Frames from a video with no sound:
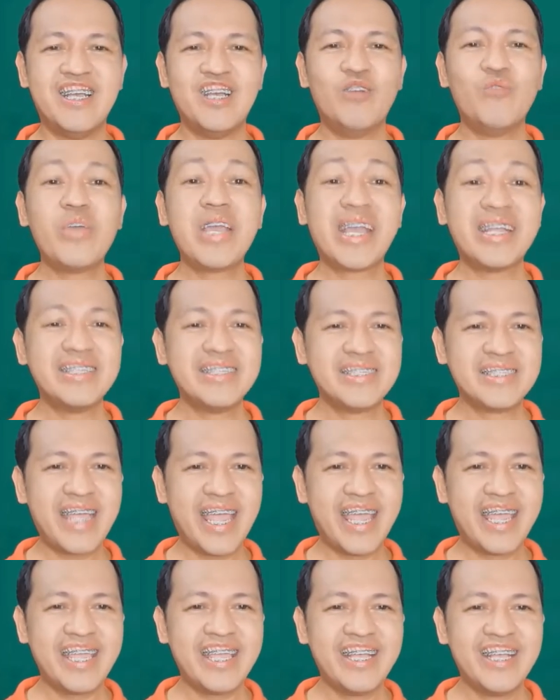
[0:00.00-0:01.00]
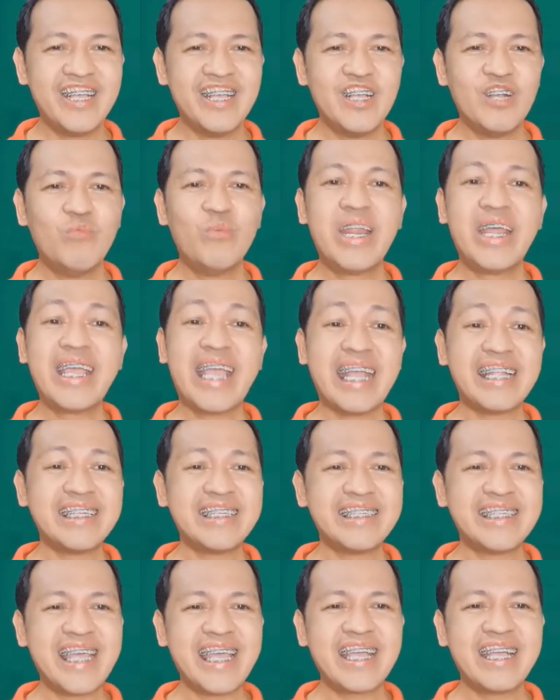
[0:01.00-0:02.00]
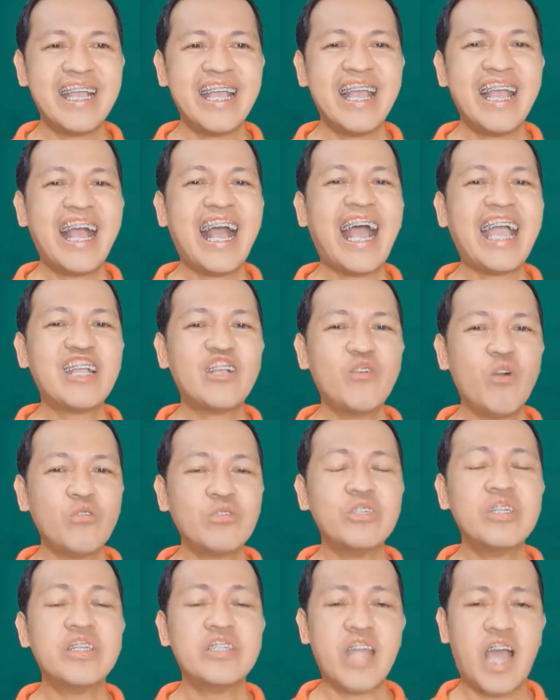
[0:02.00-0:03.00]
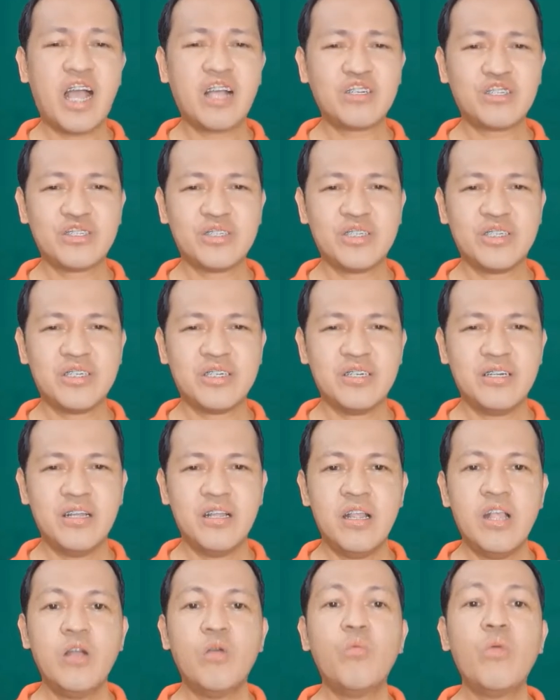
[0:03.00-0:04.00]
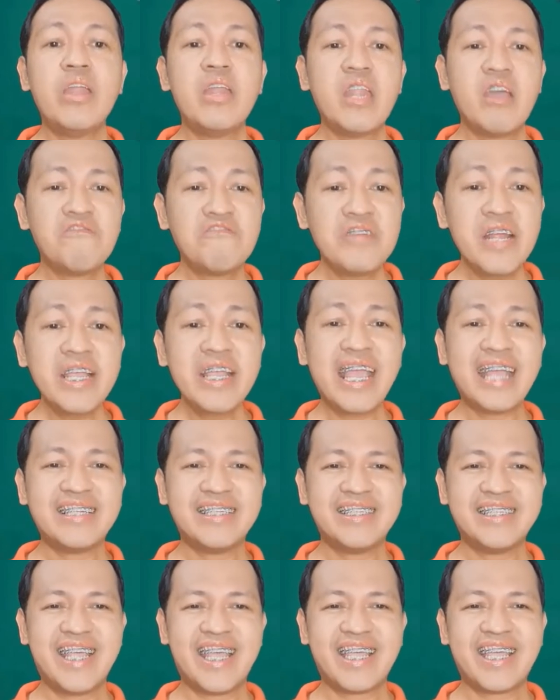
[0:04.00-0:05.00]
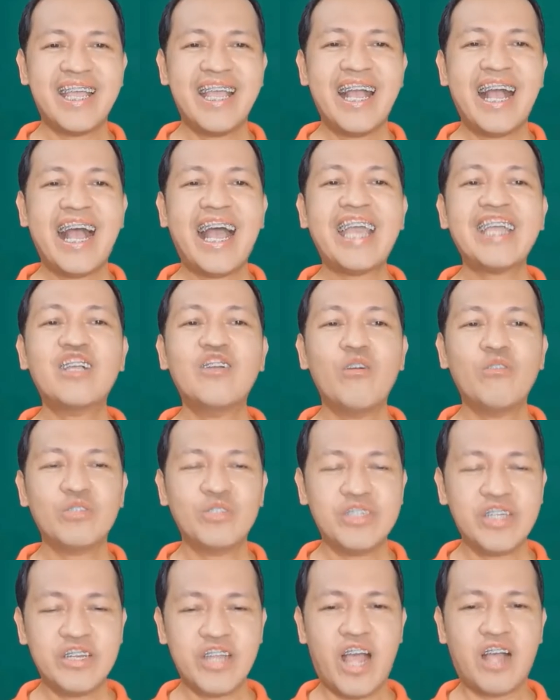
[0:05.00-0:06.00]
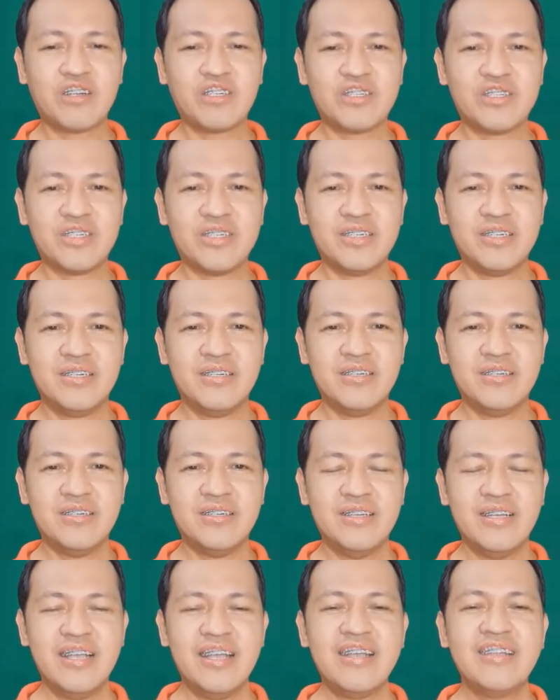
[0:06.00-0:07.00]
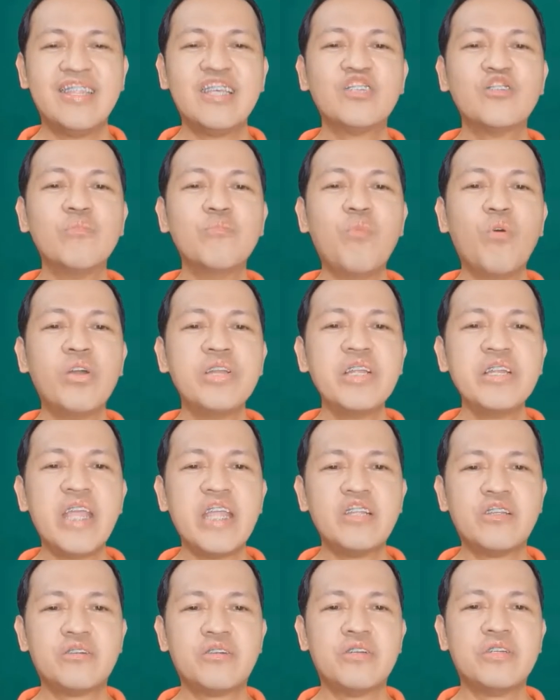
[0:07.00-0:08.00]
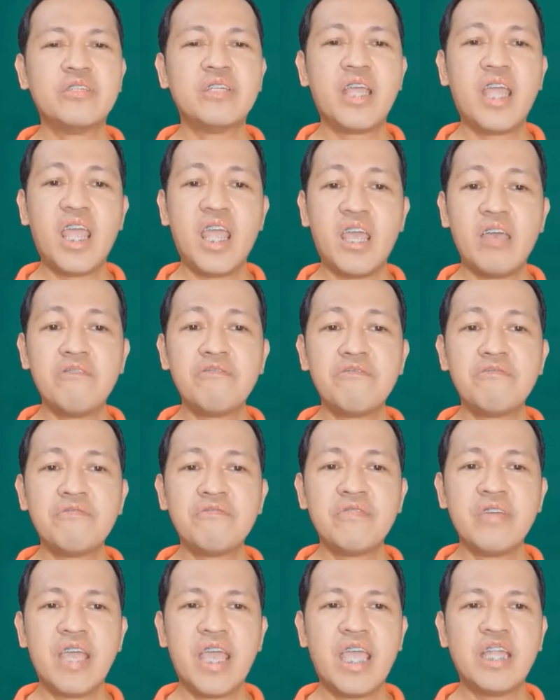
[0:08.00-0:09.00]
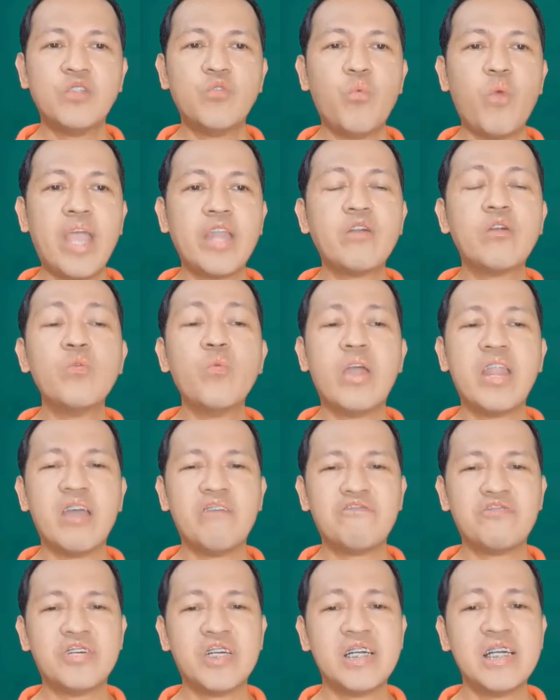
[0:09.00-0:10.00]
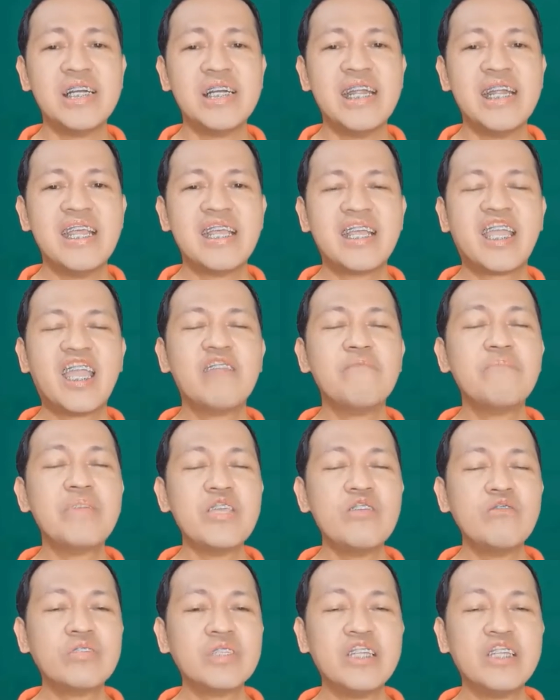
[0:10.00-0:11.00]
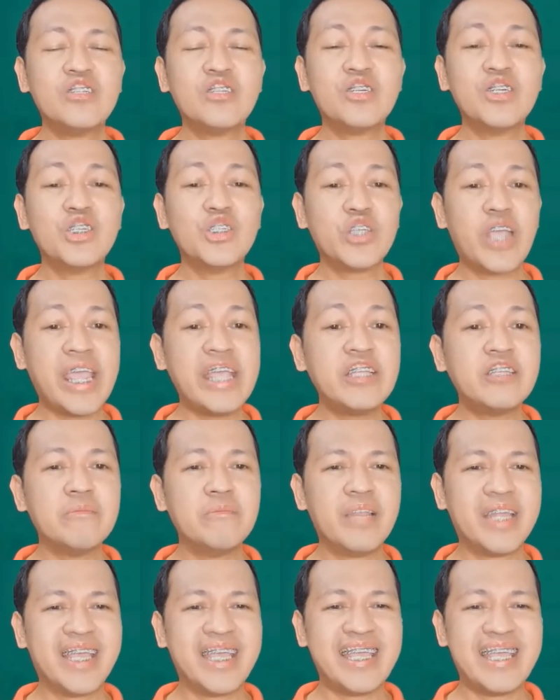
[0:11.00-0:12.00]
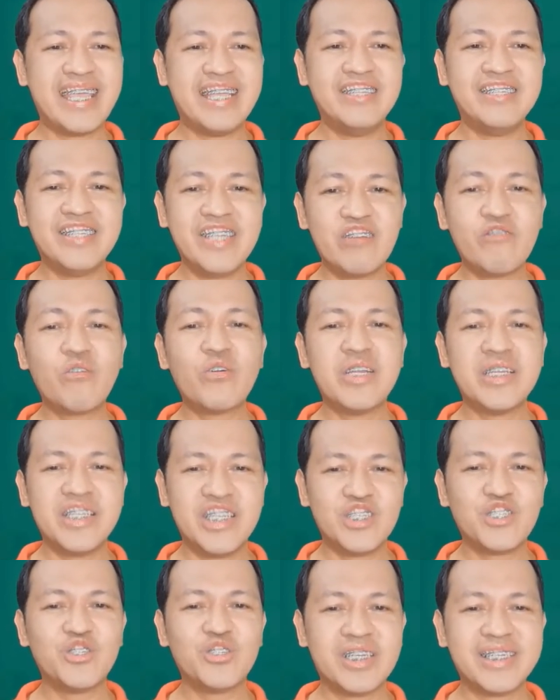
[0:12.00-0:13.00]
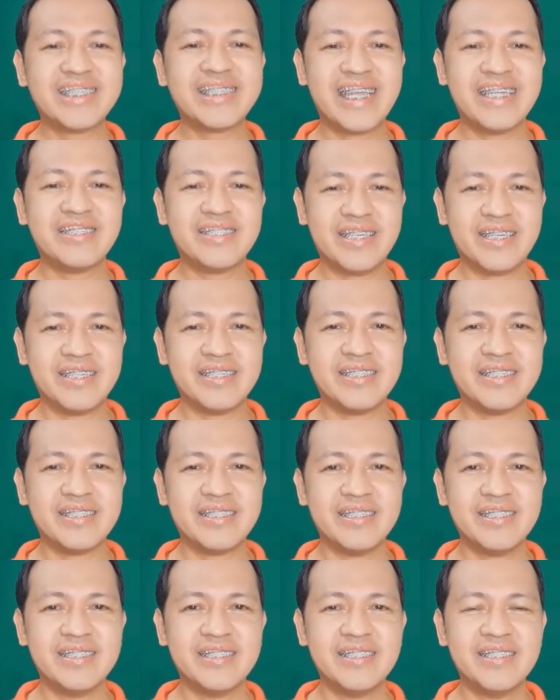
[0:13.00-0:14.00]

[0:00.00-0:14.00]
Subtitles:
We can say, when I get sick, I go to the doctor. Whenever I get sick, I go to the doctor. The subordinators if and when or whenever can be used interchangeably in zero conditional sentence.